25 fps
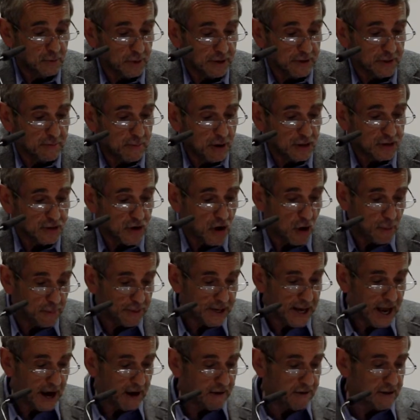one of the most
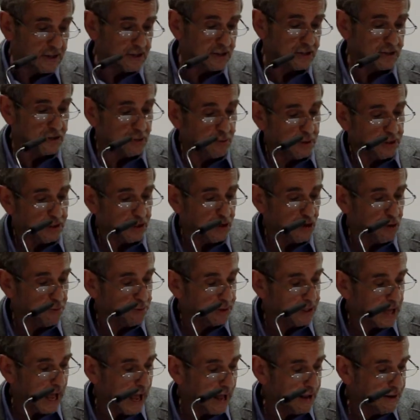common errors to which
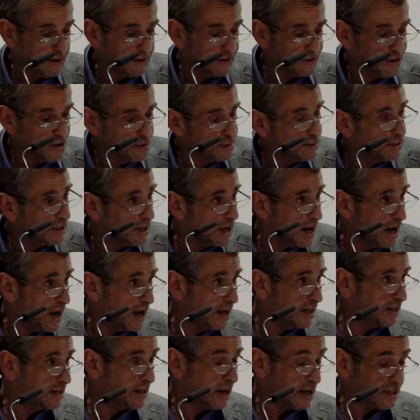human,
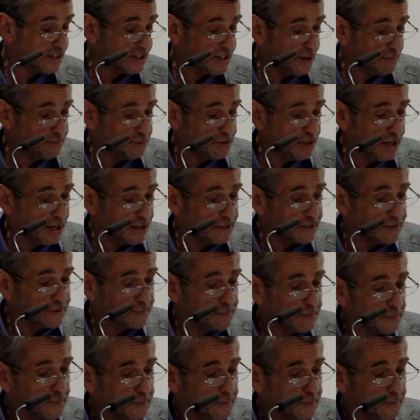humankind are subject.